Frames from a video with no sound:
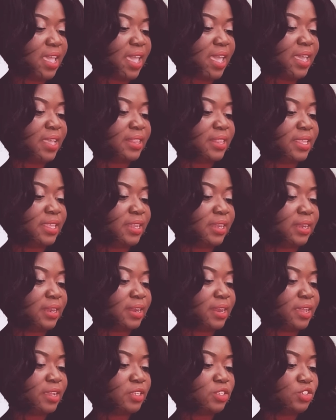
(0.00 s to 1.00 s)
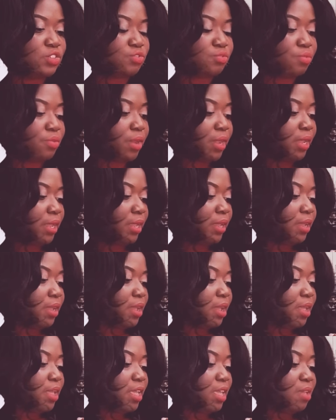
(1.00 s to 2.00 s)
any lingering
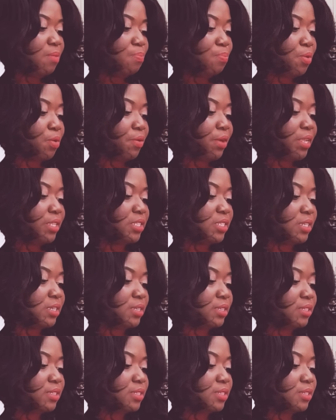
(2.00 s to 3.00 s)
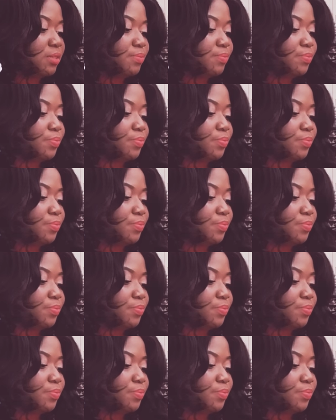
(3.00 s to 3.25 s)
impurities.